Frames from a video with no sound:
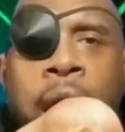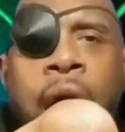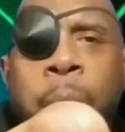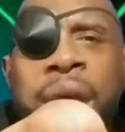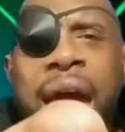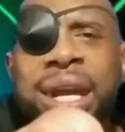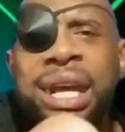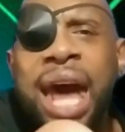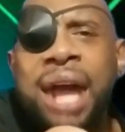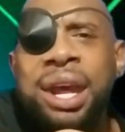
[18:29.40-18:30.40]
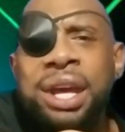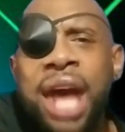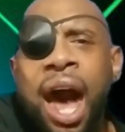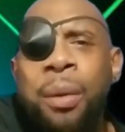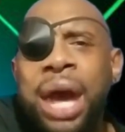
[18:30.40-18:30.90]
God, we got to get out of here,
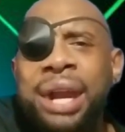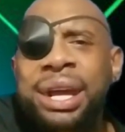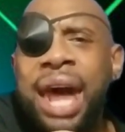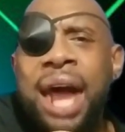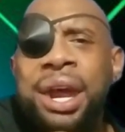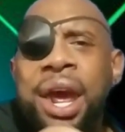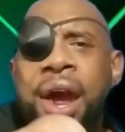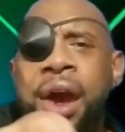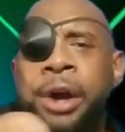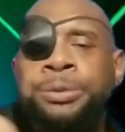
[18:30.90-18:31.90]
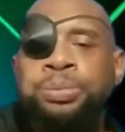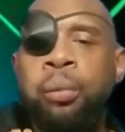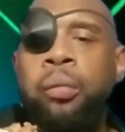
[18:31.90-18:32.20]
y'all. We got to get out of here.